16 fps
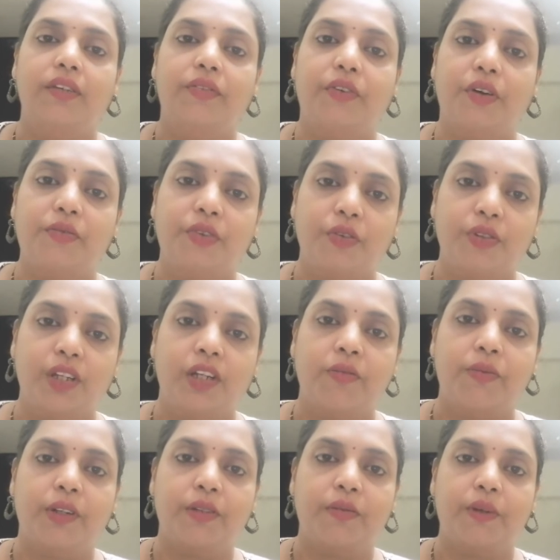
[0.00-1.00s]
from future
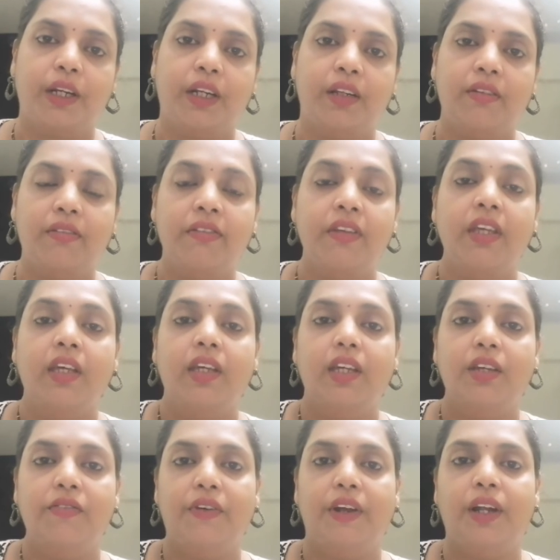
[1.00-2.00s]
perspective.
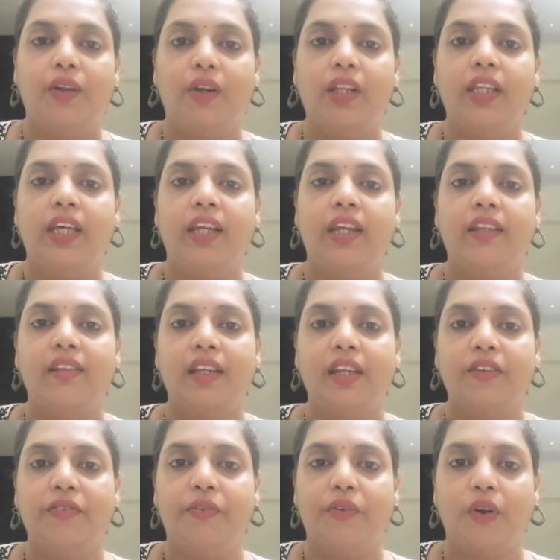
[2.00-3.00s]
If at all there are
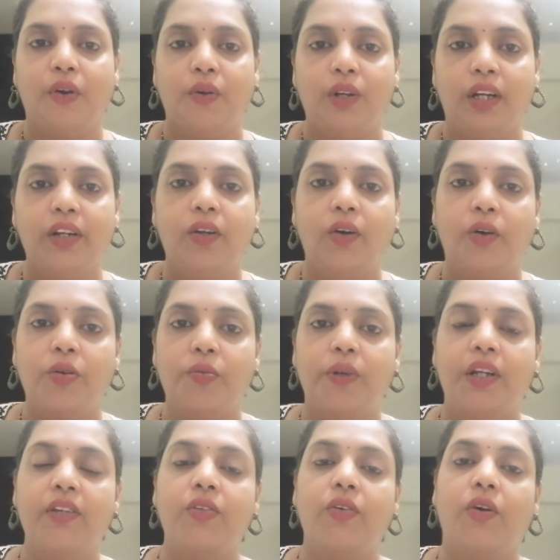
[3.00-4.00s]
any fraudulent
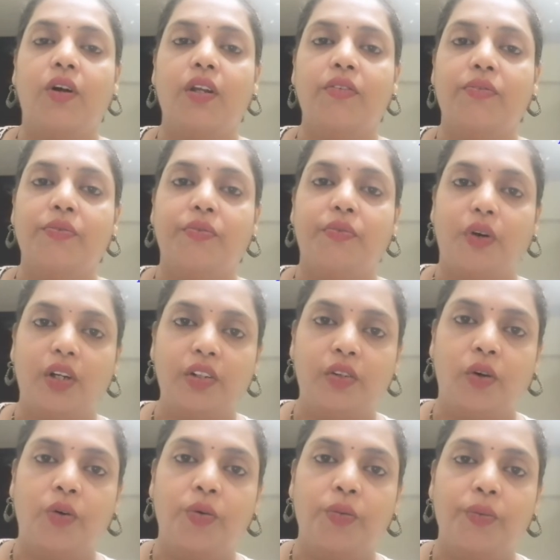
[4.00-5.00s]
documents or false
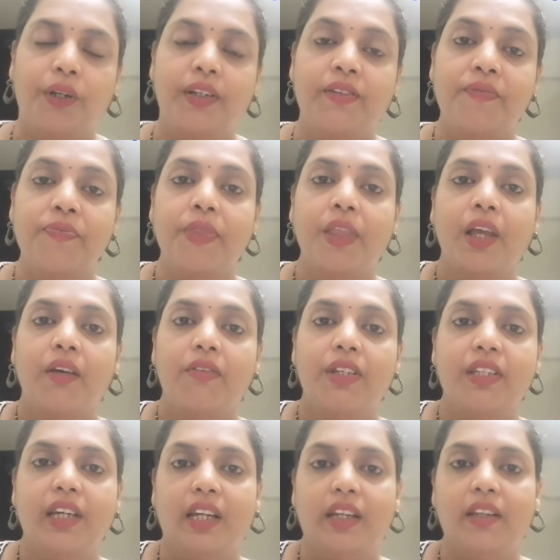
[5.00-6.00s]
documents
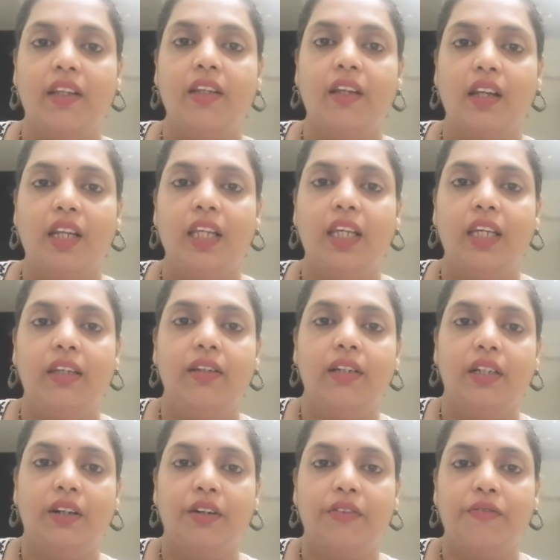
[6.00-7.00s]
which are generally
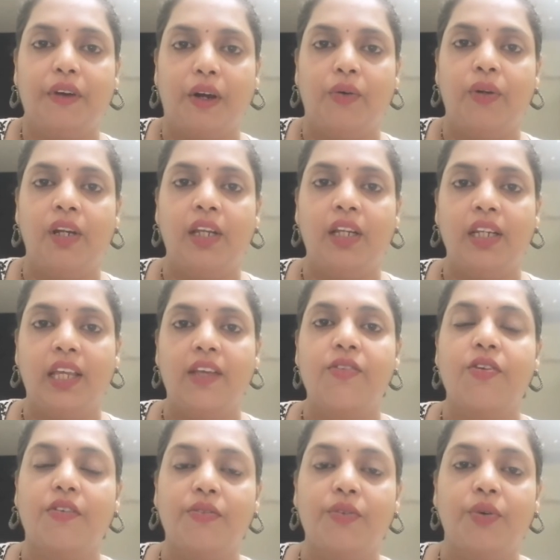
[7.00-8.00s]
found in case
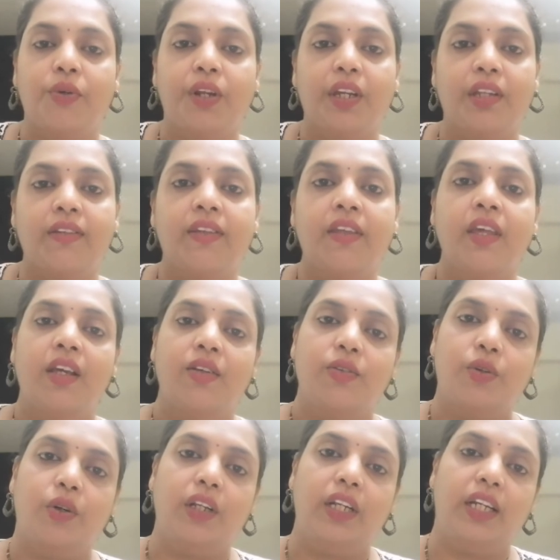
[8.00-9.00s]
of notaries,
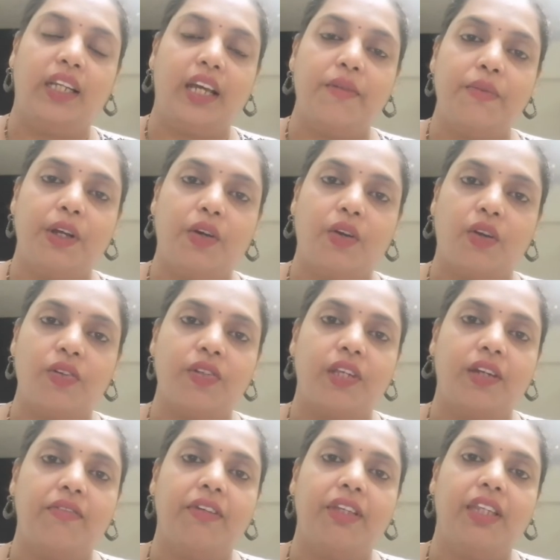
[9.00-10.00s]
so it can be cross
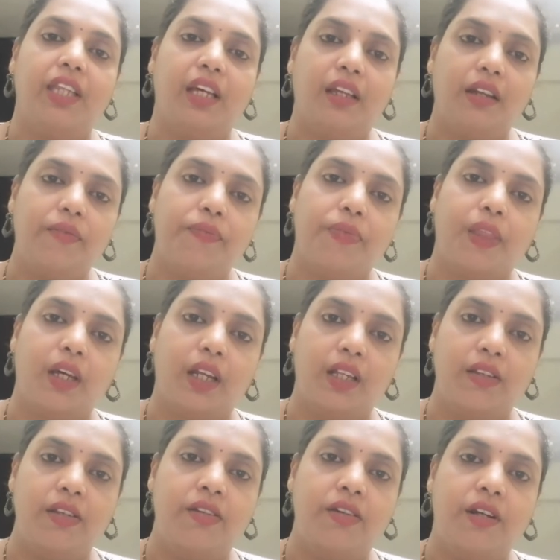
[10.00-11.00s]
checked with their
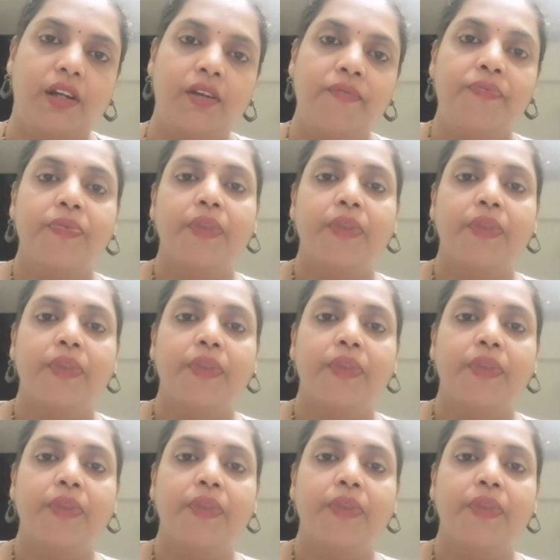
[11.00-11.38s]
registered,